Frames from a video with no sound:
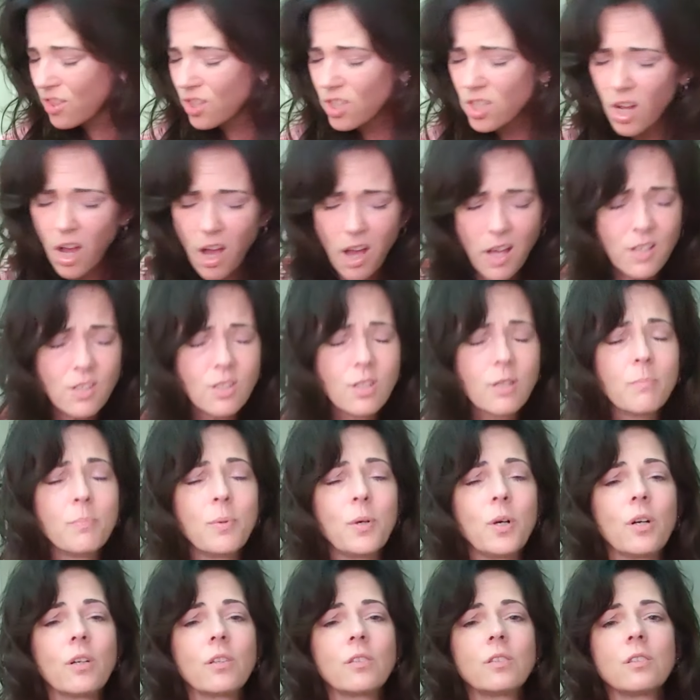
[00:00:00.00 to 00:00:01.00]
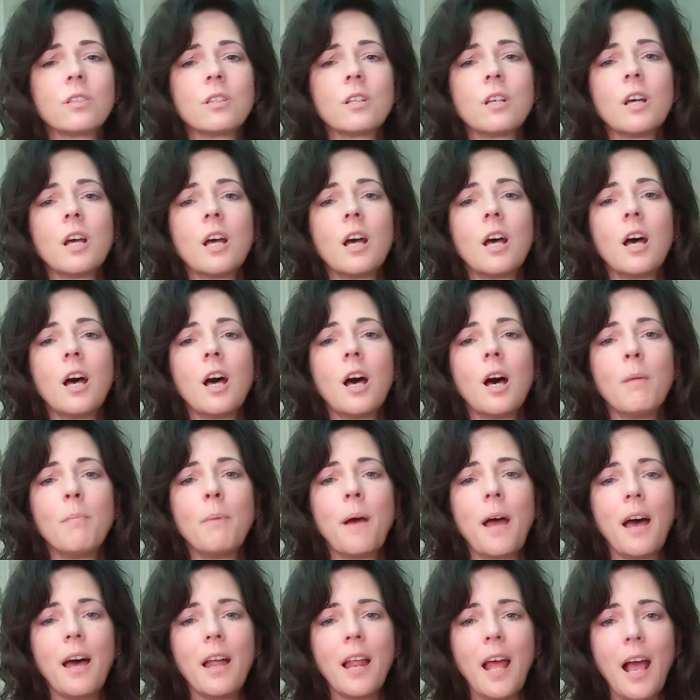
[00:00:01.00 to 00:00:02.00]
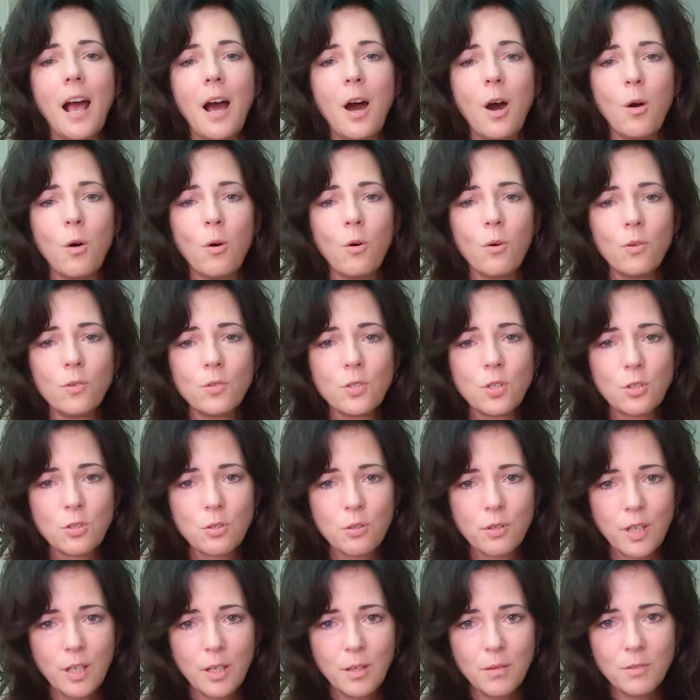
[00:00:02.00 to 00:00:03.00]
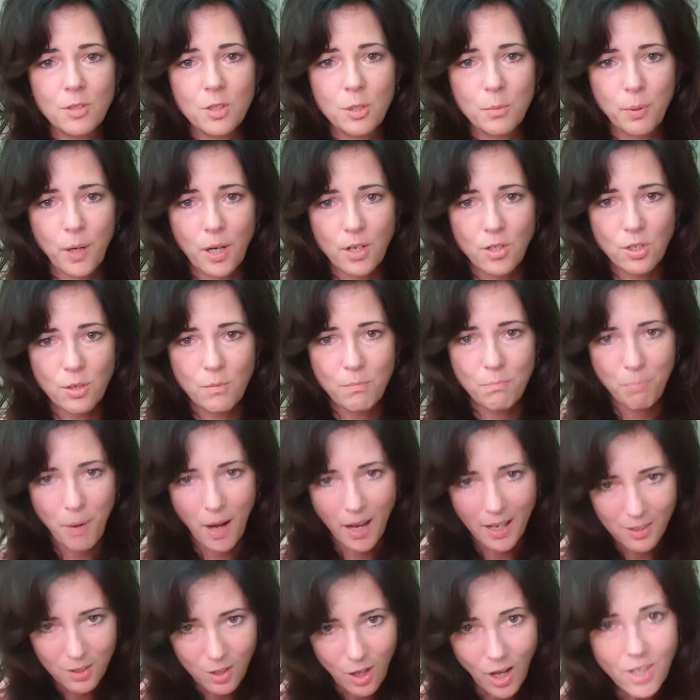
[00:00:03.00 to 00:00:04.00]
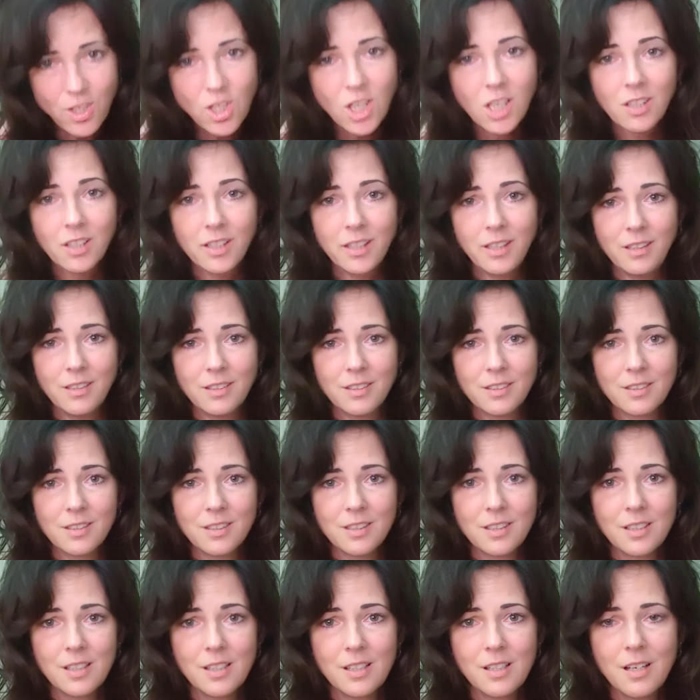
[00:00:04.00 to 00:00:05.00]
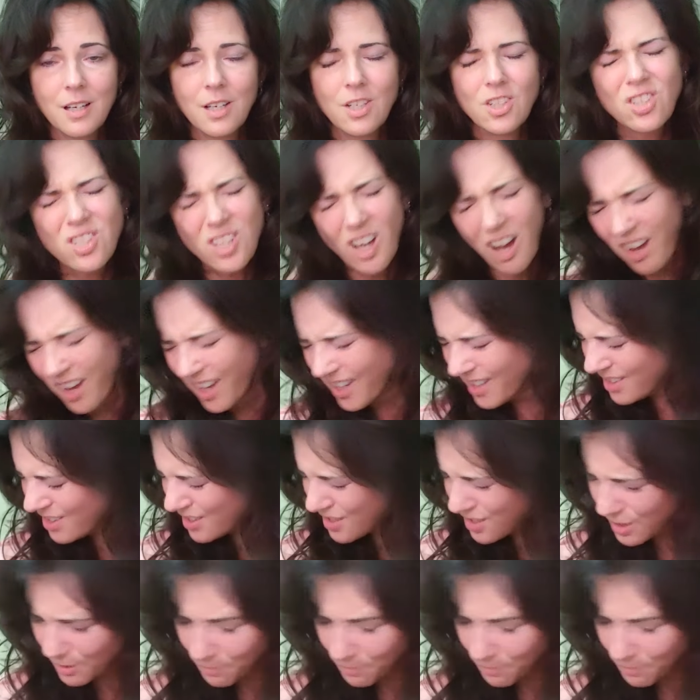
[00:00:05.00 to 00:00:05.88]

tons of books about how to treat depression biologically. Tons